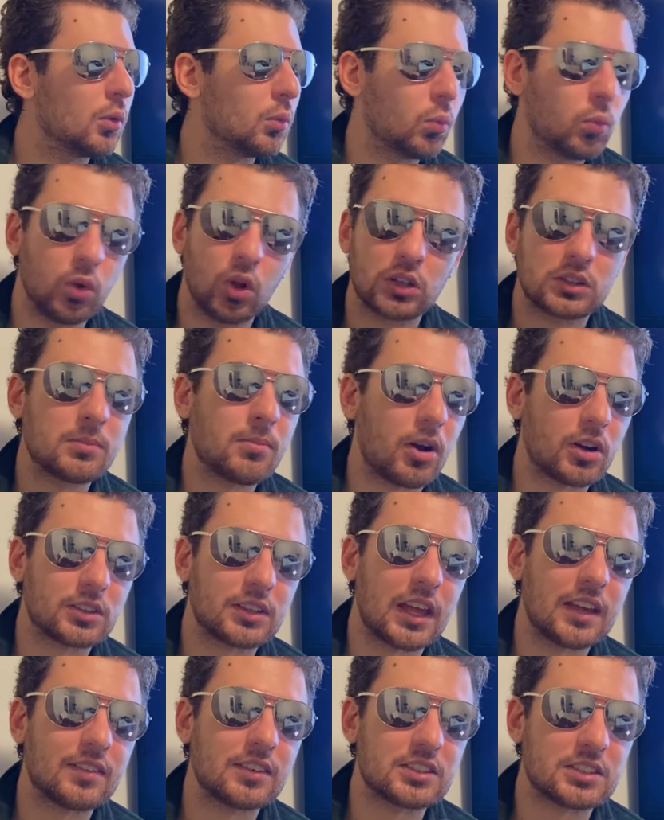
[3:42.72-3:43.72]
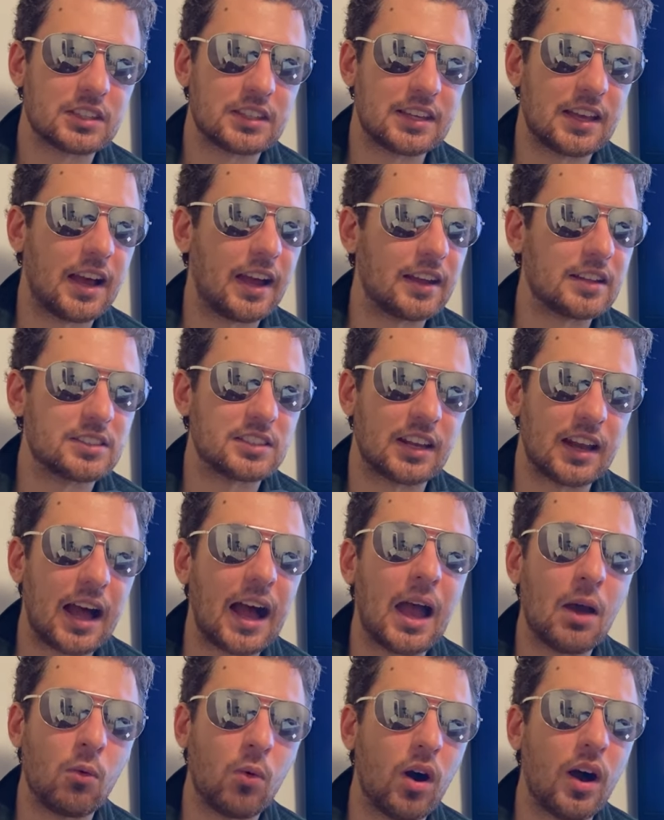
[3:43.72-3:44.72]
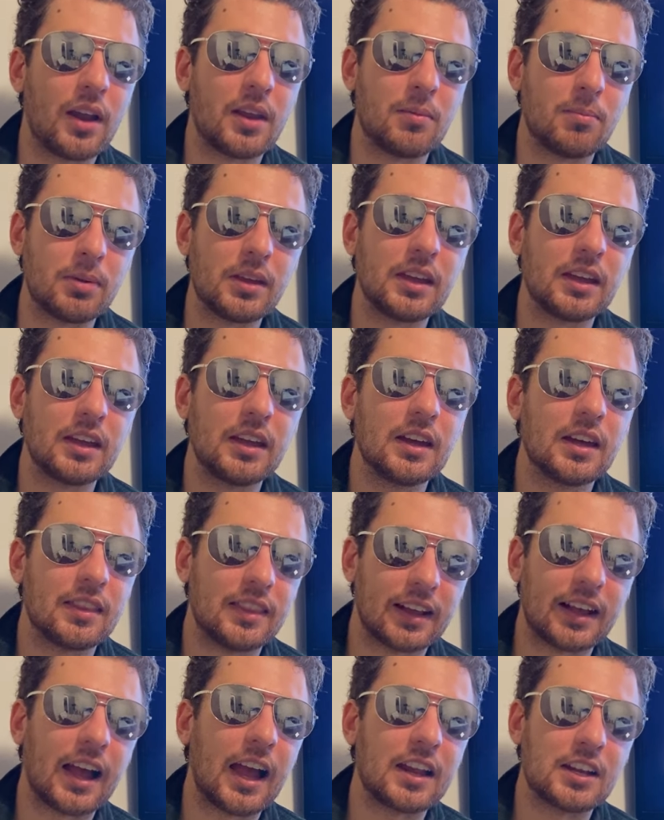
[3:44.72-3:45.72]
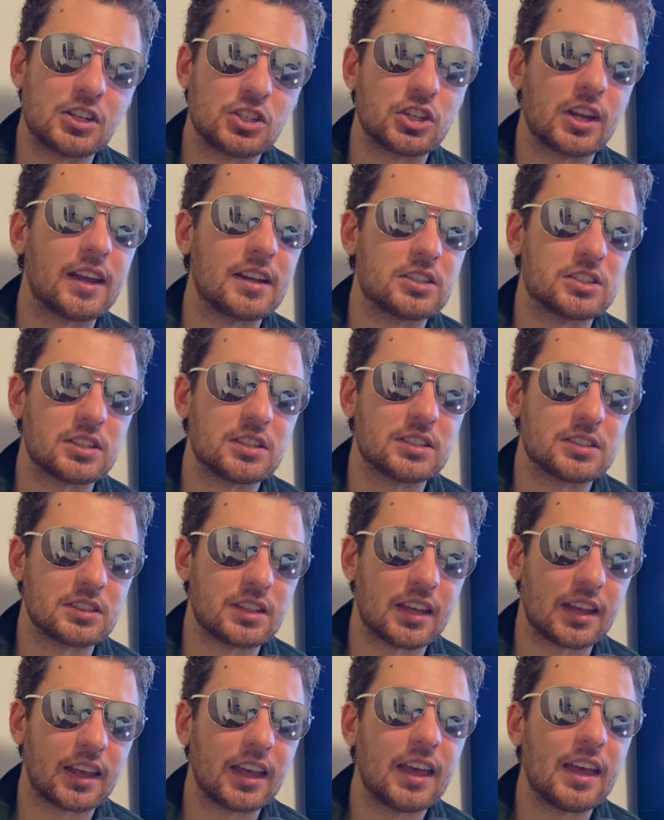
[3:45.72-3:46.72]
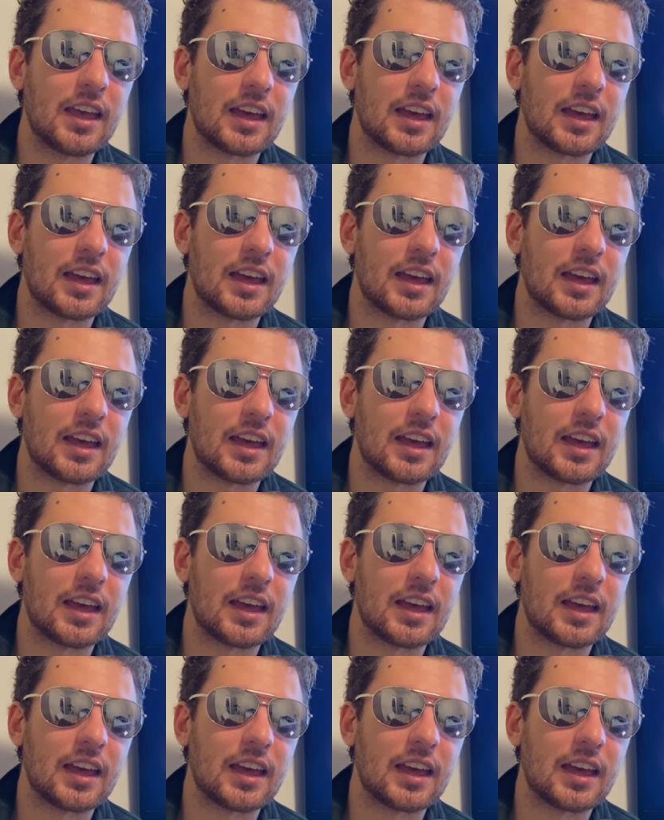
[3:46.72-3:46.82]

looked Mark Davis in the eye and said, I want to be the guy to change this thing.